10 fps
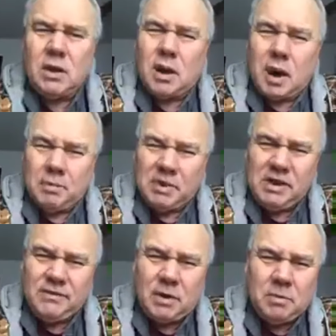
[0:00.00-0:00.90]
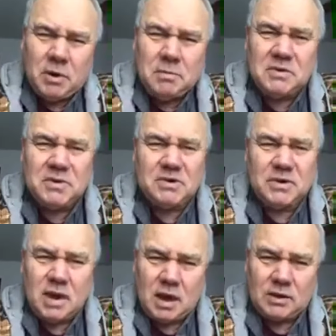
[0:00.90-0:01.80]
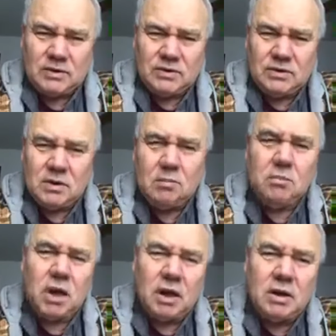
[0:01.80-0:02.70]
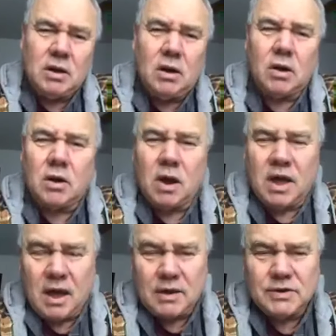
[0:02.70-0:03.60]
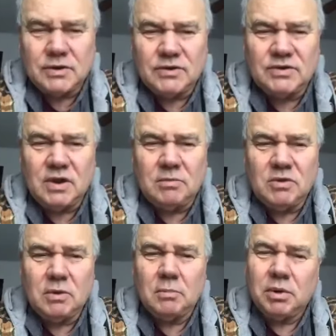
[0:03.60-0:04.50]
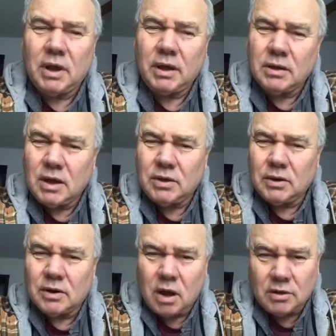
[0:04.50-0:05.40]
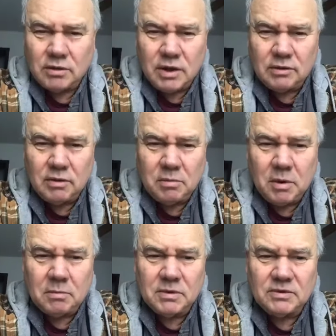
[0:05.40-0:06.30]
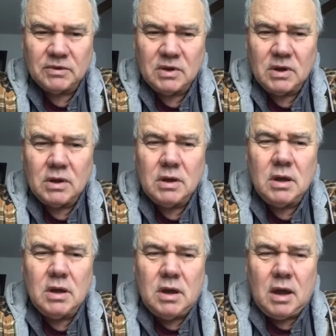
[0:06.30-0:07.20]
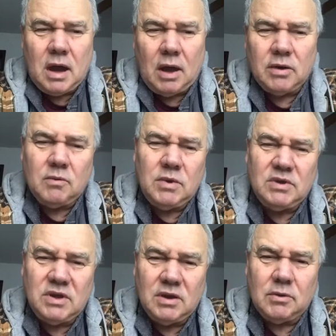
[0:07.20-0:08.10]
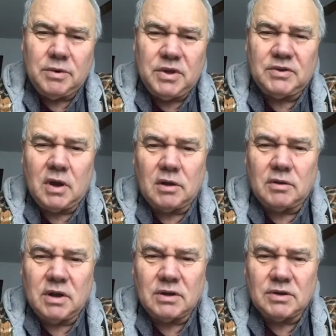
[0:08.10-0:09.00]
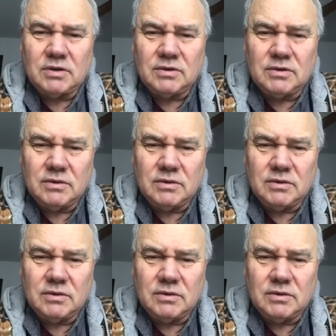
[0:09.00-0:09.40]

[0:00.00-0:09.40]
I believe our purpose is X, but our actions seem to imply another contradictory purpose. How can we deal with these contradictions?